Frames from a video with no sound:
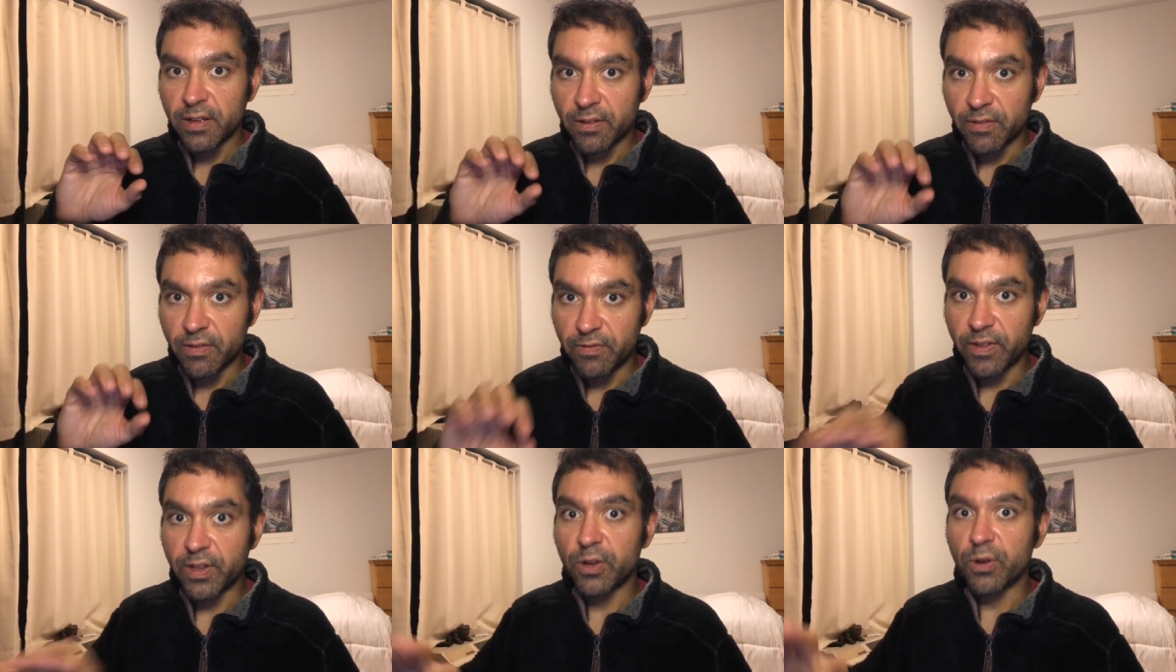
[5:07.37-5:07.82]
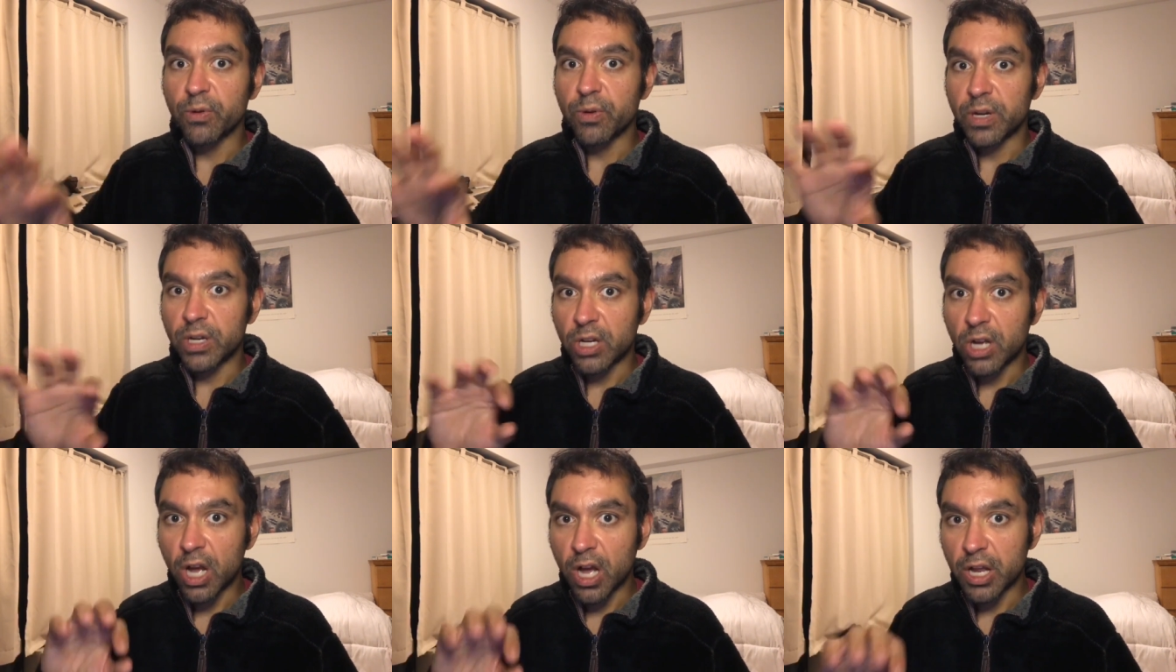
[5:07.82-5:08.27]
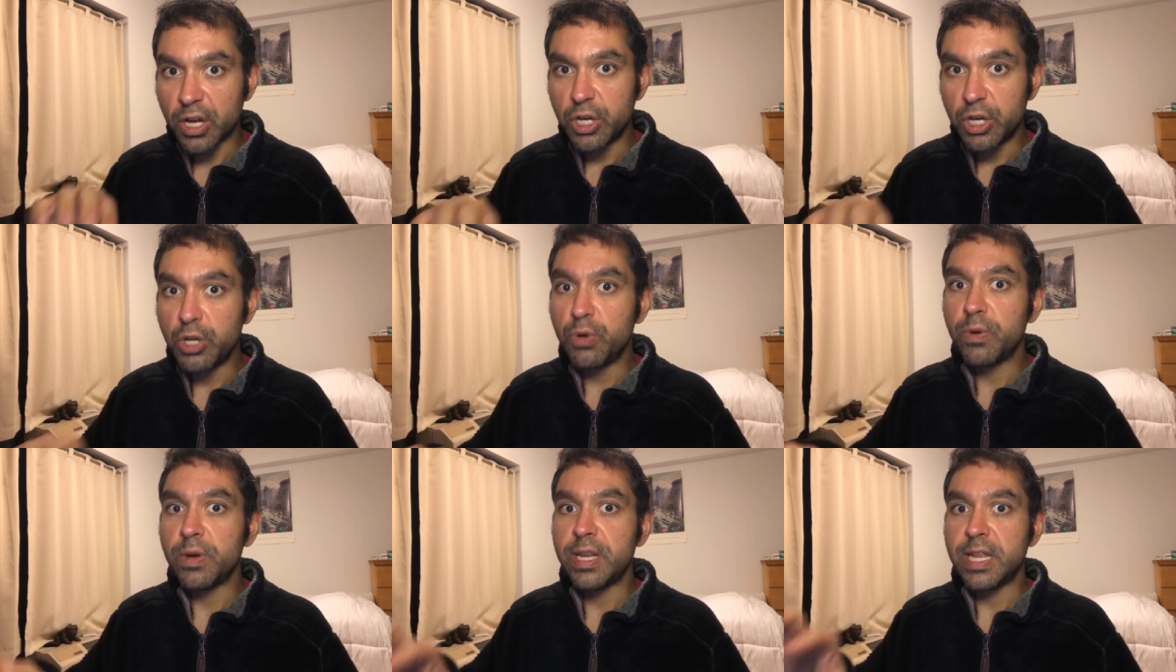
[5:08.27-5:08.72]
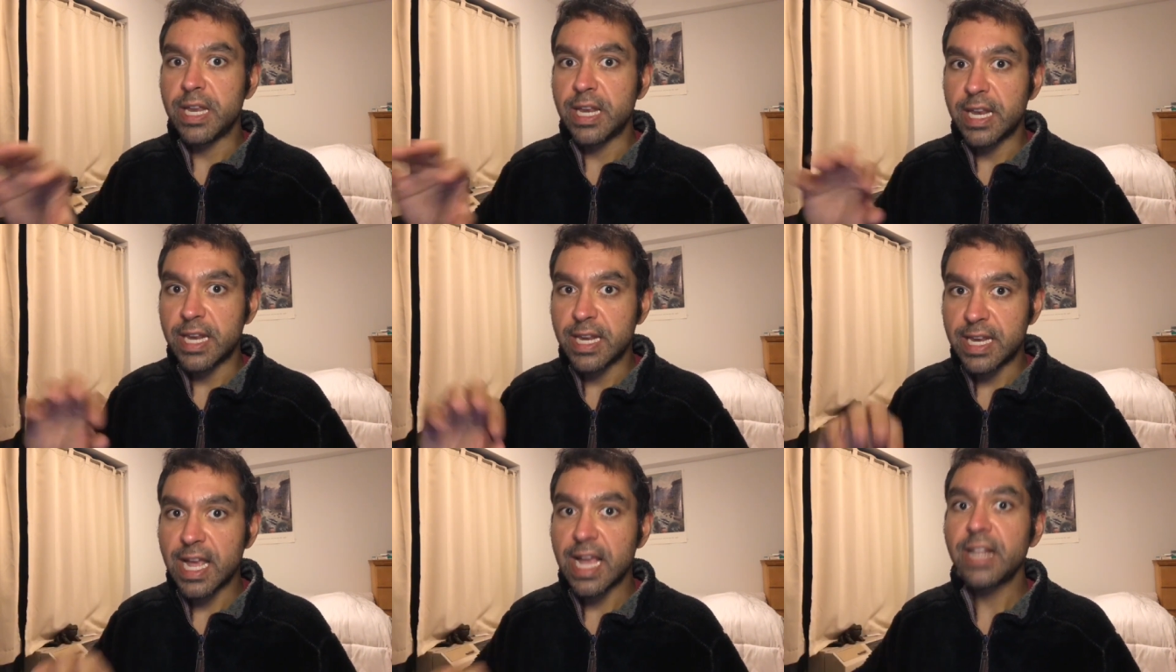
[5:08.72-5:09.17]
vigor and continuity and
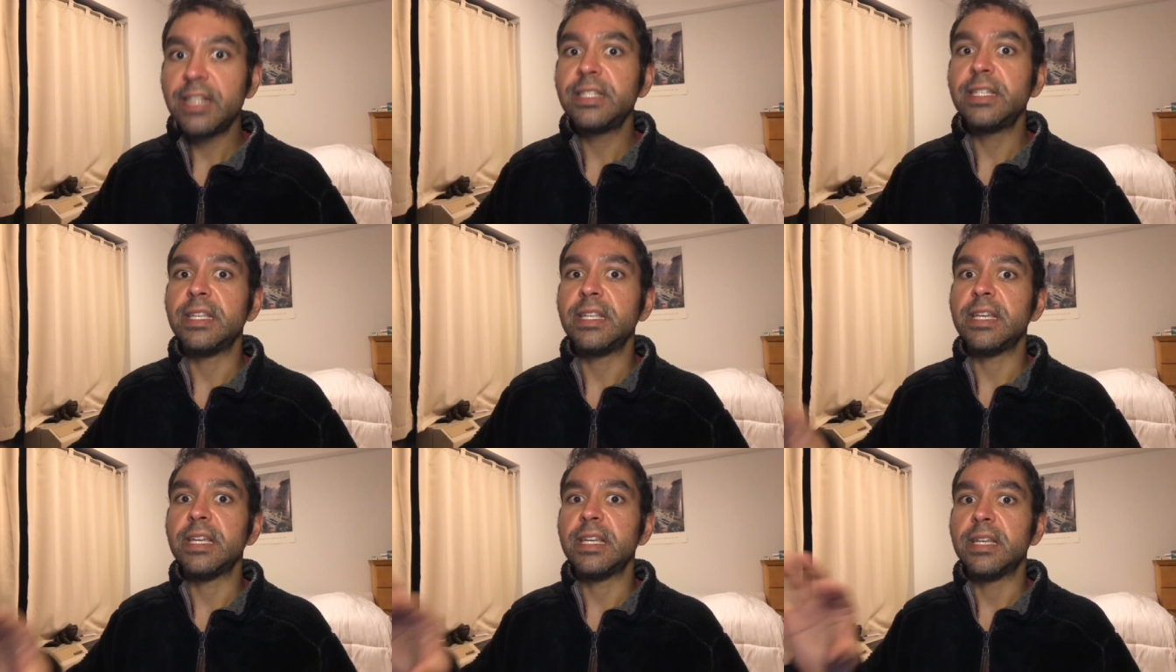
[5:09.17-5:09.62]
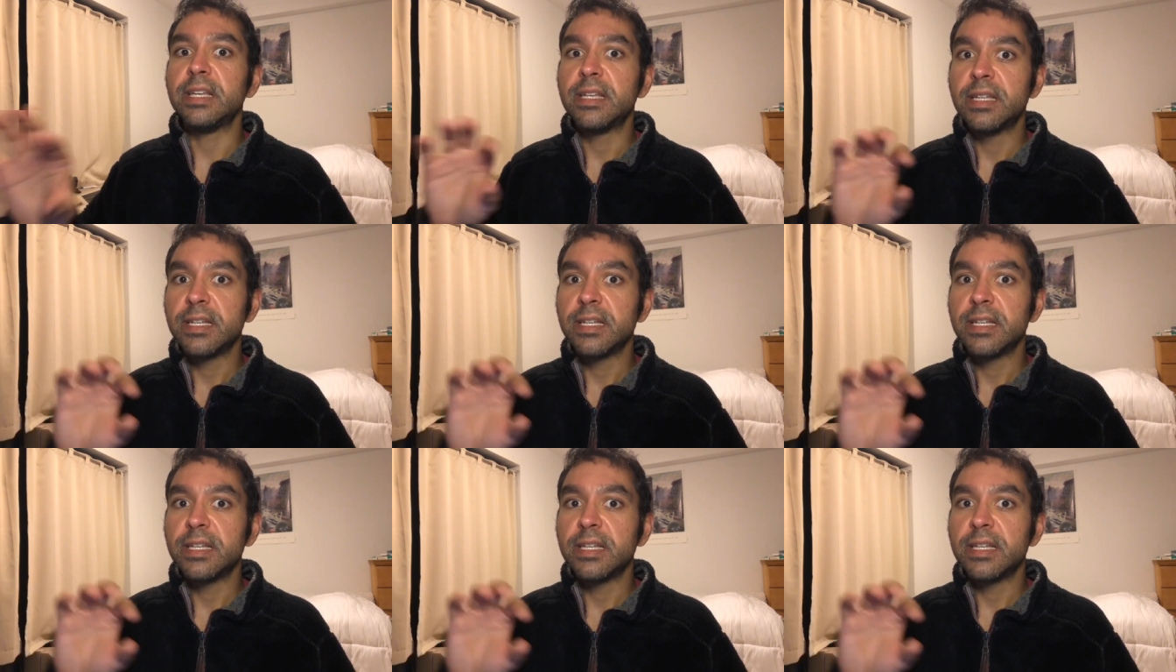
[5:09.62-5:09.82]
intensity,